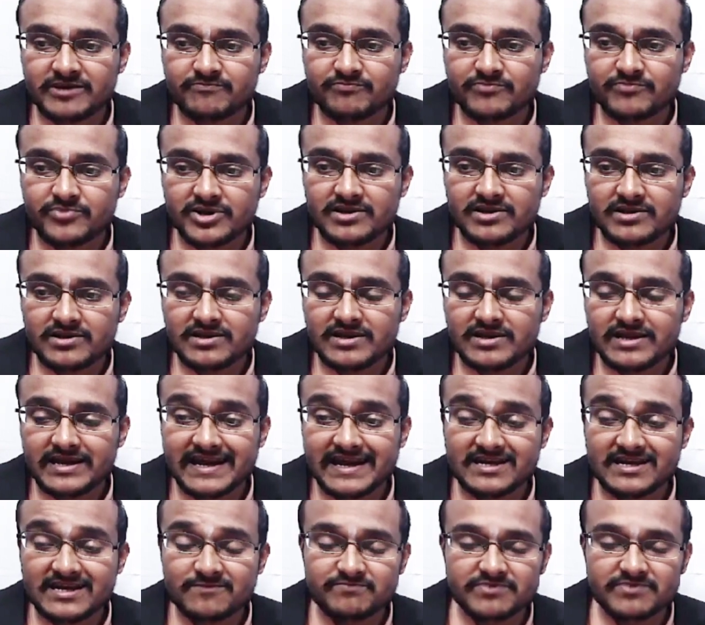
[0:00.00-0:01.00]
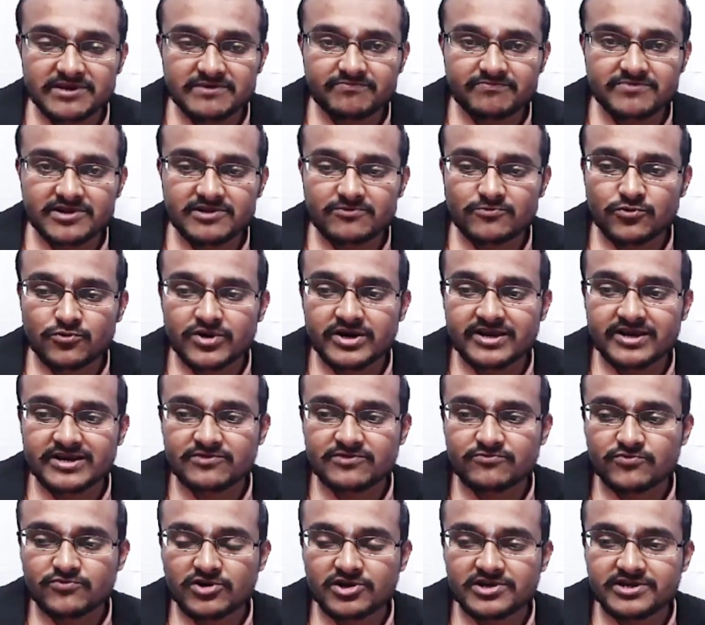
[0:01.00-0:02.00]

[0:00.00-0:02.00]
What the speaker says: people, young people who are